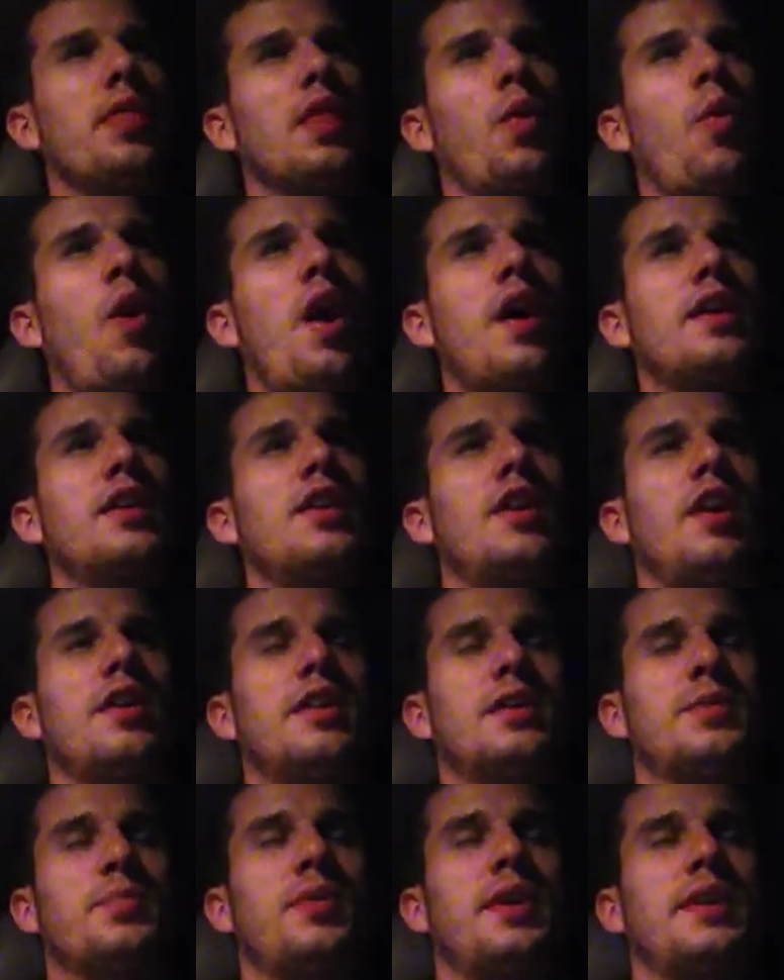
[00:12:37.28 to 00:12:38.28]
walk in
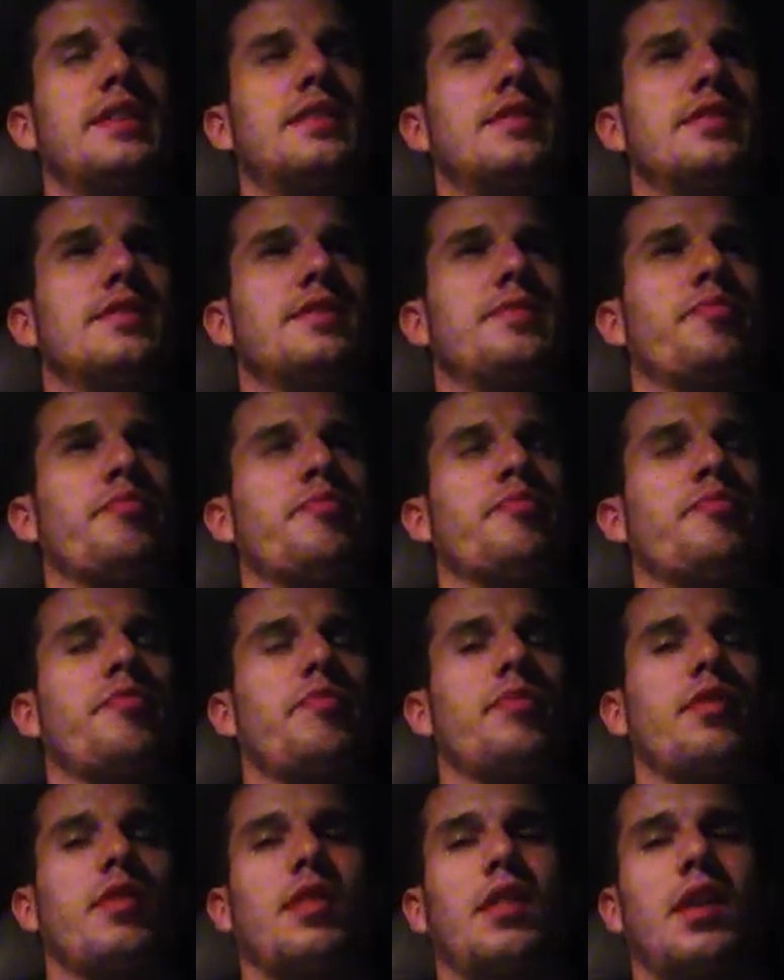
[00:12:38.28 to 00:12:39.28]
all these places
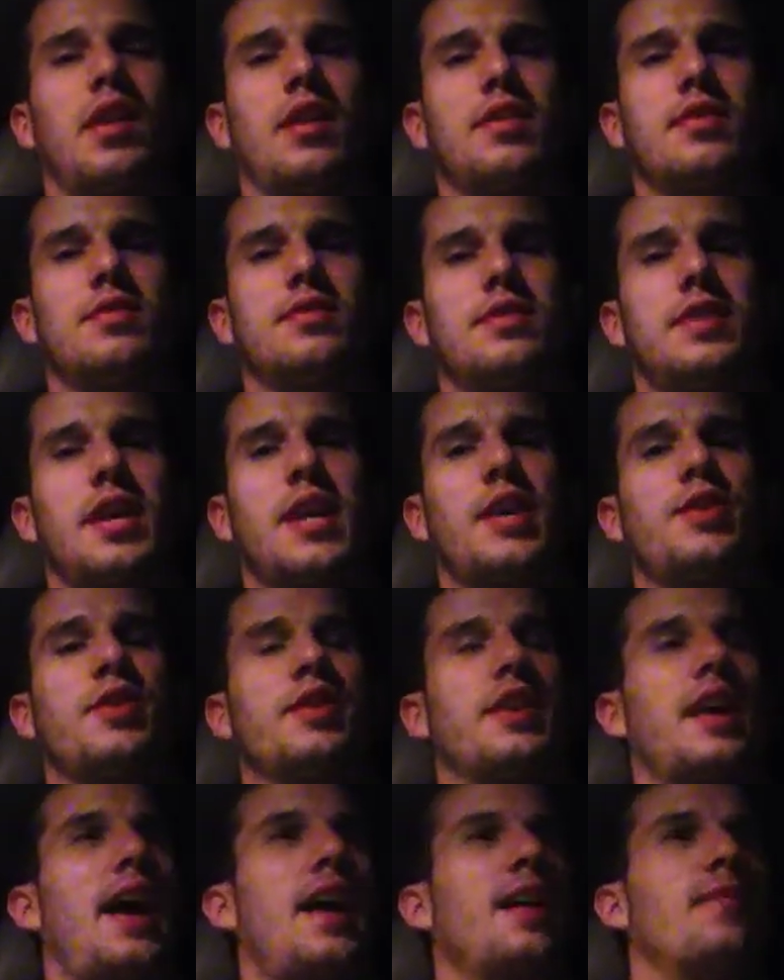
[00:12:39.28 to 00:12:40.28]
and take a
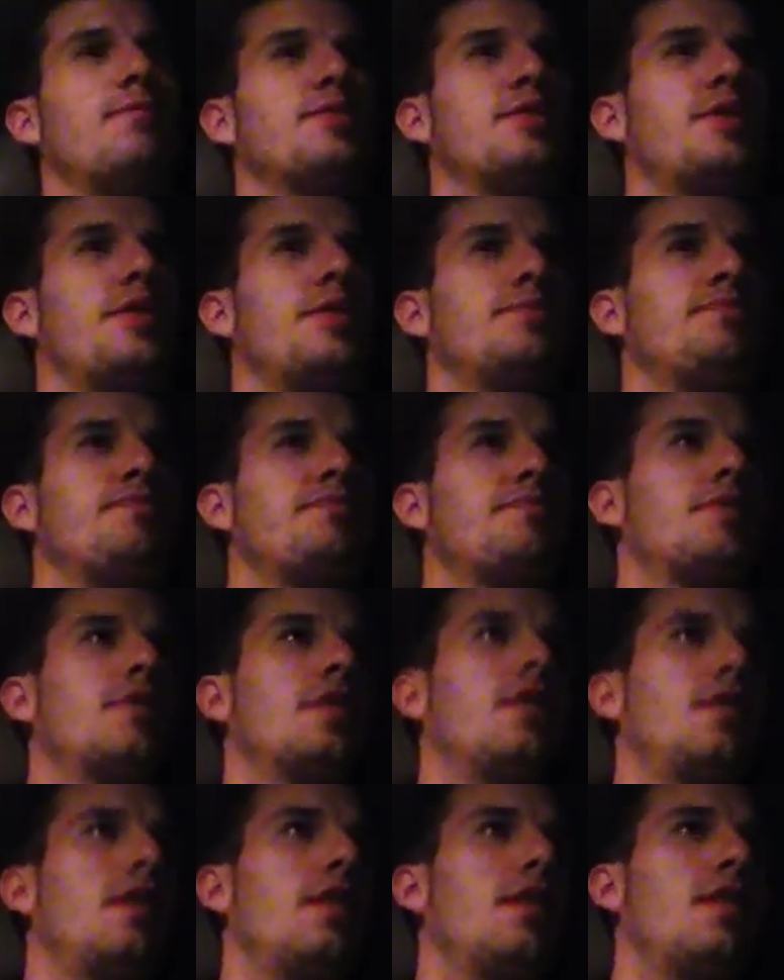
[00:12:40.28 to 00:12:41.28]
look at them. So
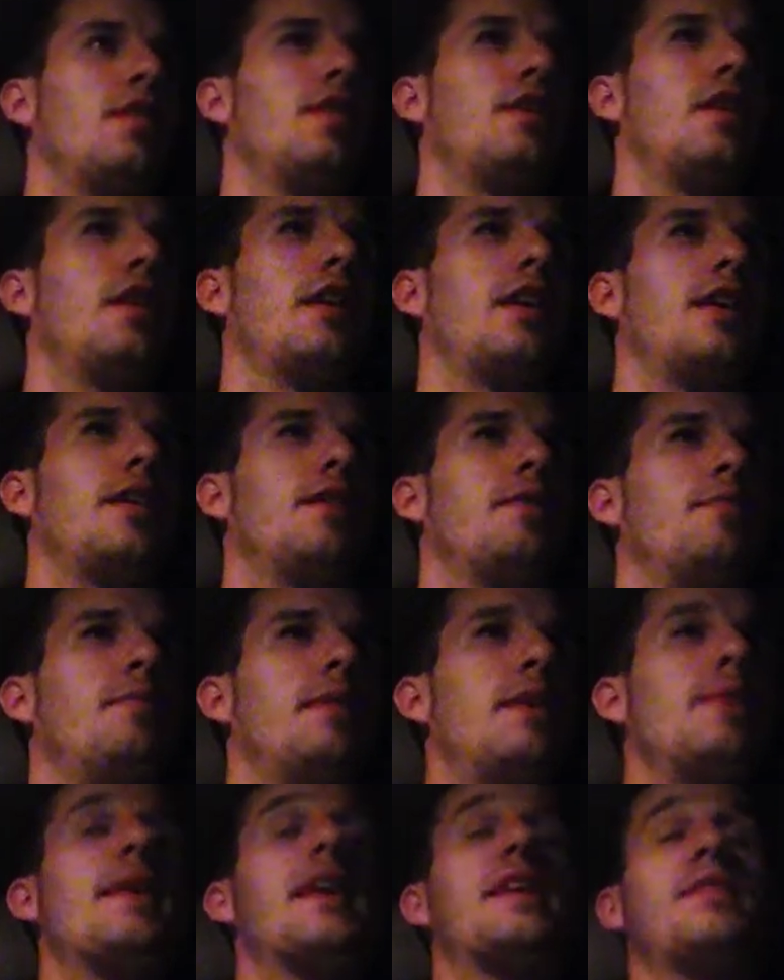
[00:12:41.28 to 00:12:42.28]

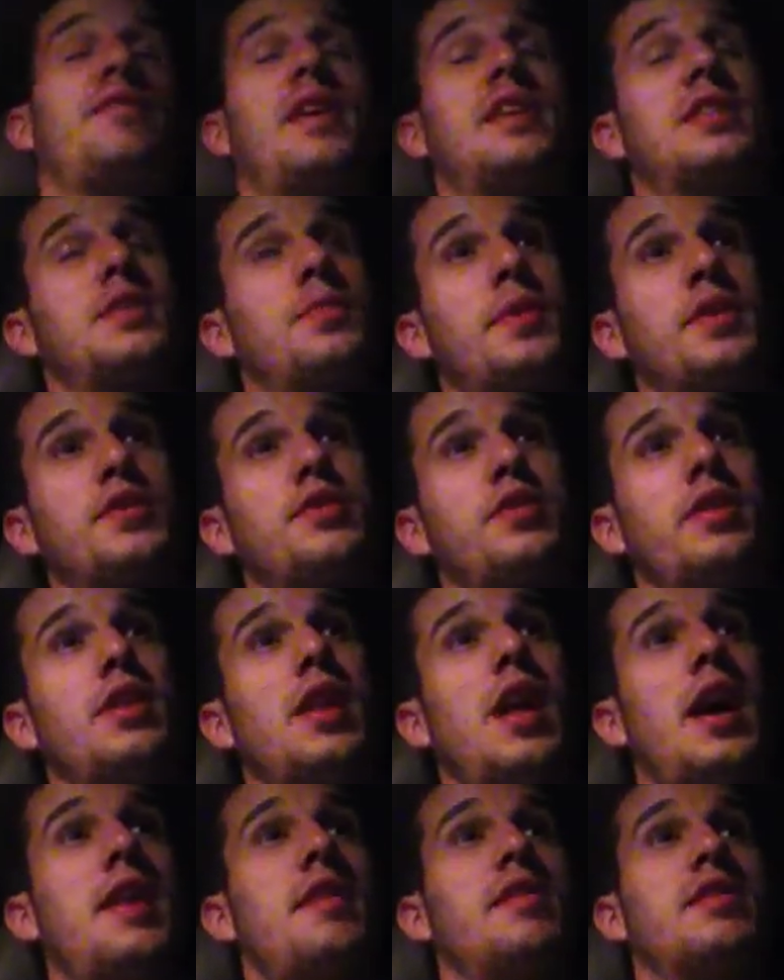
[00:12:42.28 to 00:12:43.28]
maybe I can find some pictures
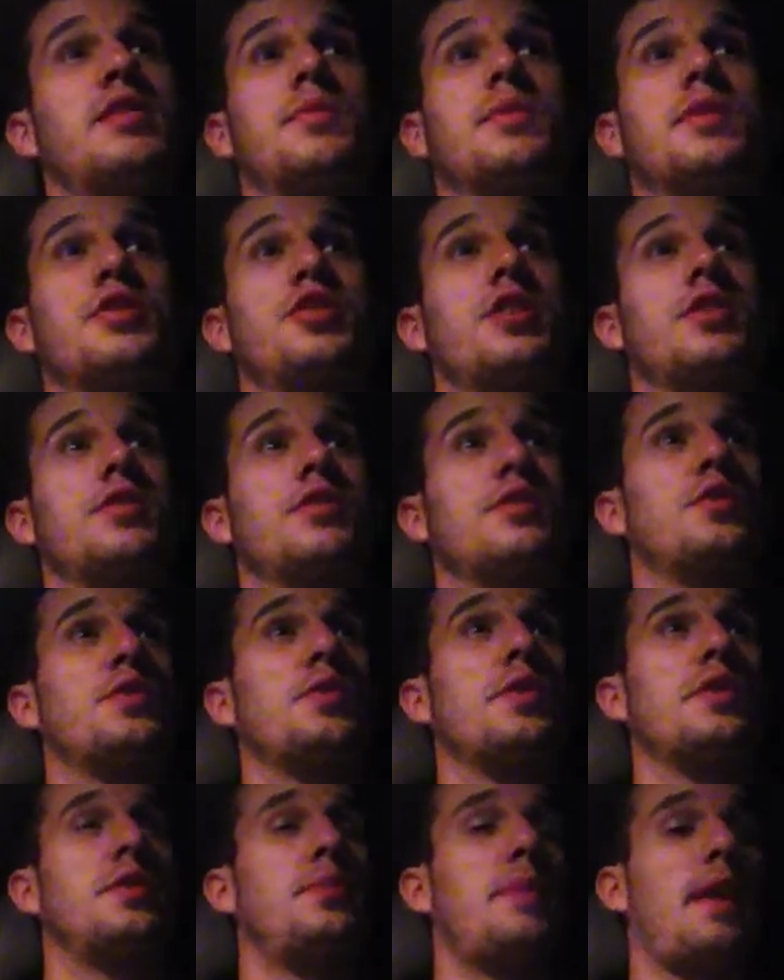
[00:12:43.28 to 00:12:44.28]
online and someone can share their
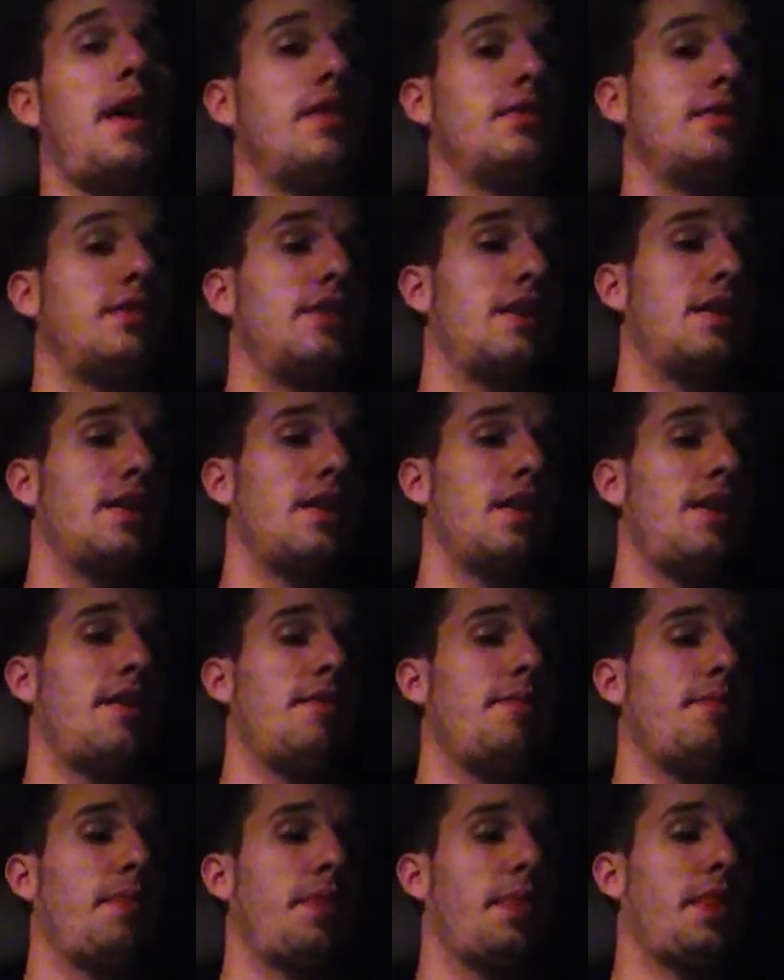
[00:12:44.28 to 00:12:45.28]
stories about the
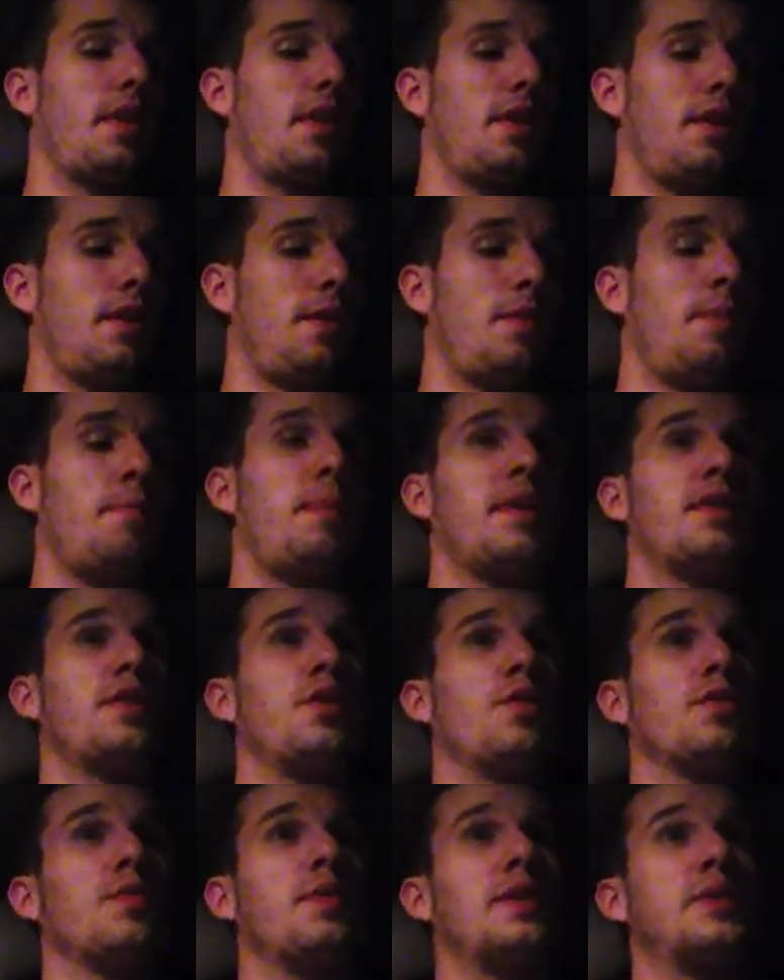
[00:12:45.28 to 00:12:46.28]

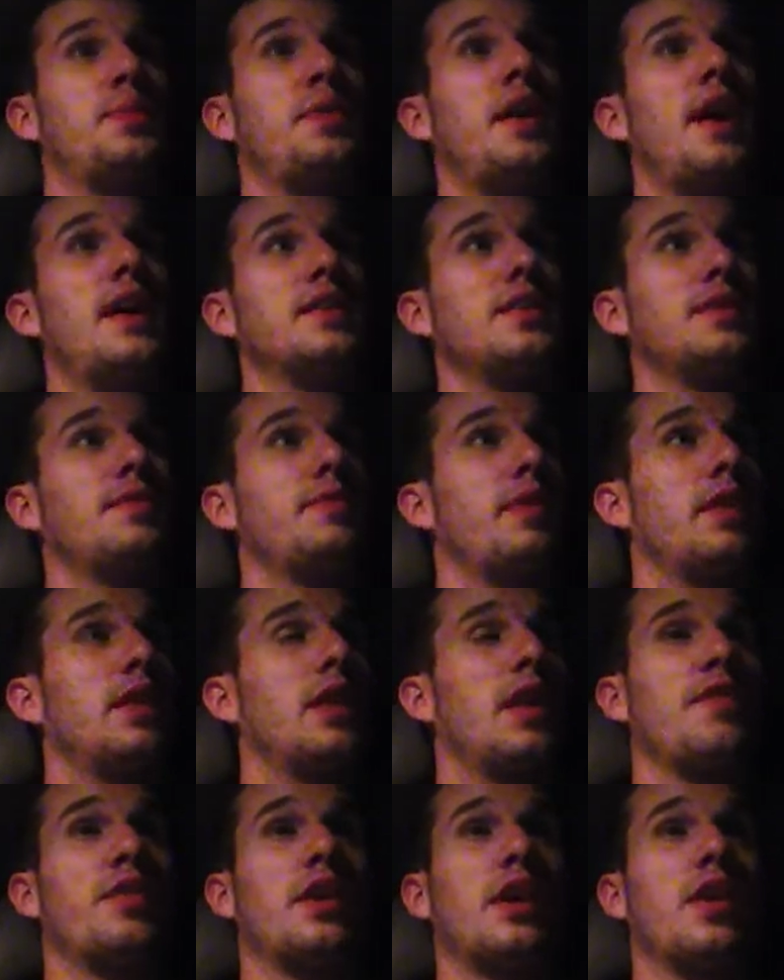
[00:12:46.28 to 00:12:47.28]
Northwest Plaza.
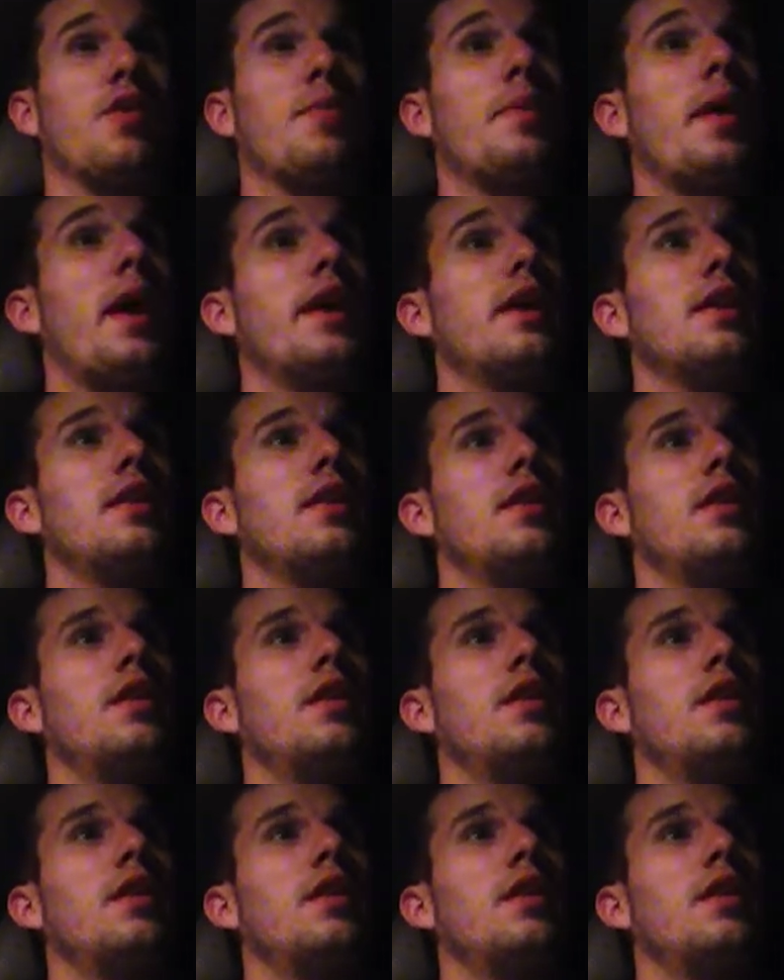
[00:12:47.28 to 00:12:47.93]
I'd love to hear about it.